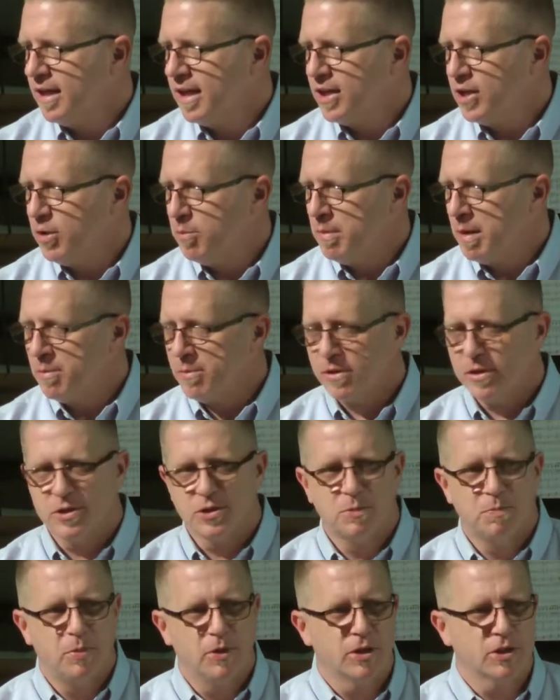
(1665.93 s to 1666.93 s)
And you remember
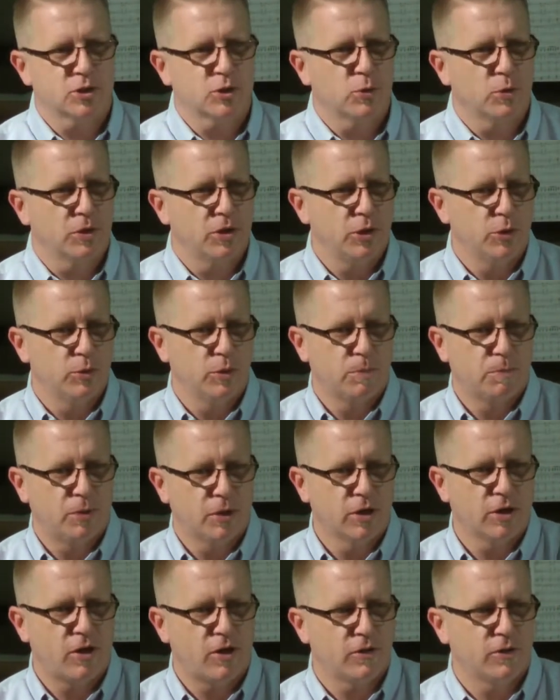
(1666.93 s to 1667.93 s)
those books where you would
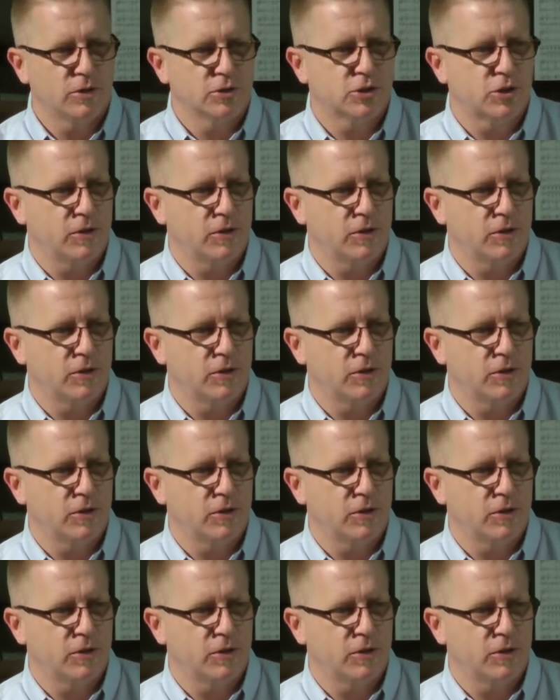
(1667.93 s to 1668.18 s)
put all those